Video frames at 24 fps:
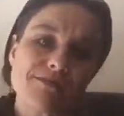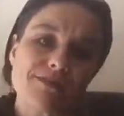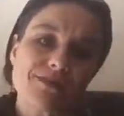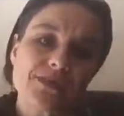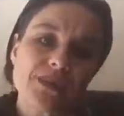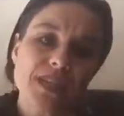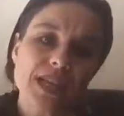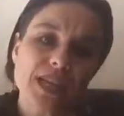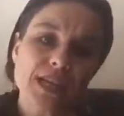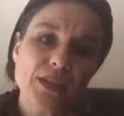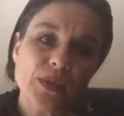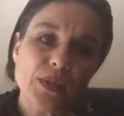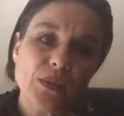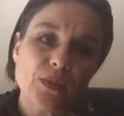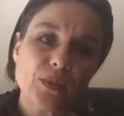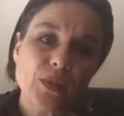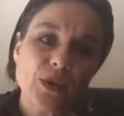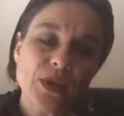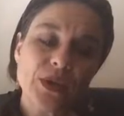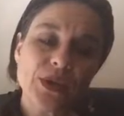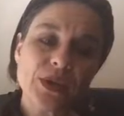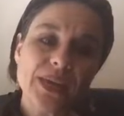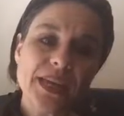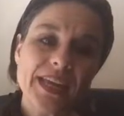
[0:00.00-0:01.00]
daily
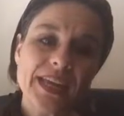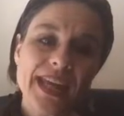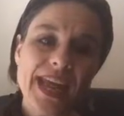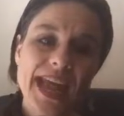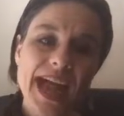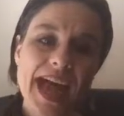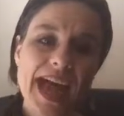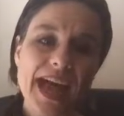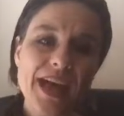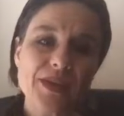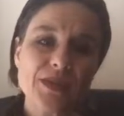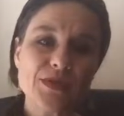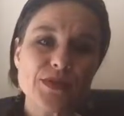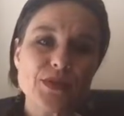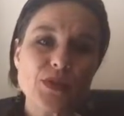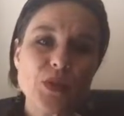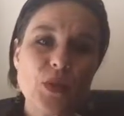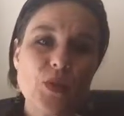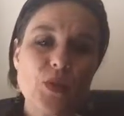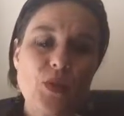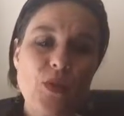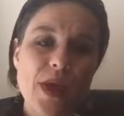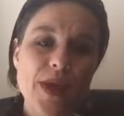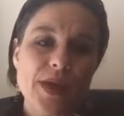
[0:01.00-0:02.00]
work and
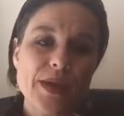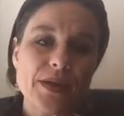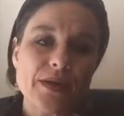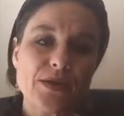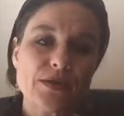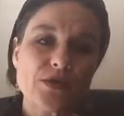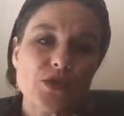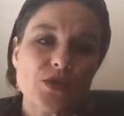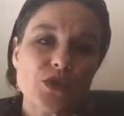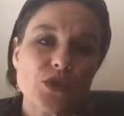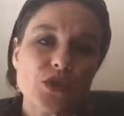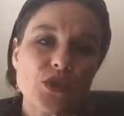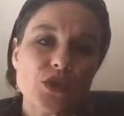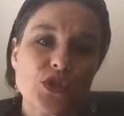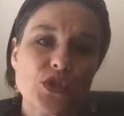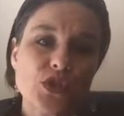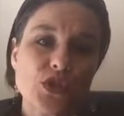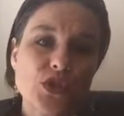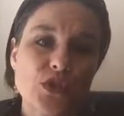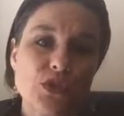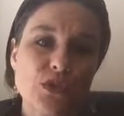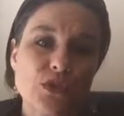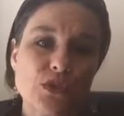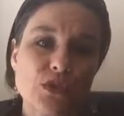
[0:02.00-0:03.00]
ways
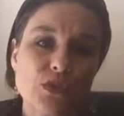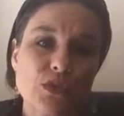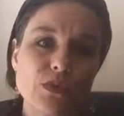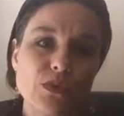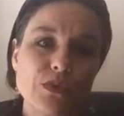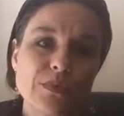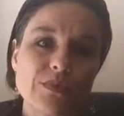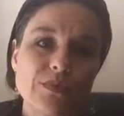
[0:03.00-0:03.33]
to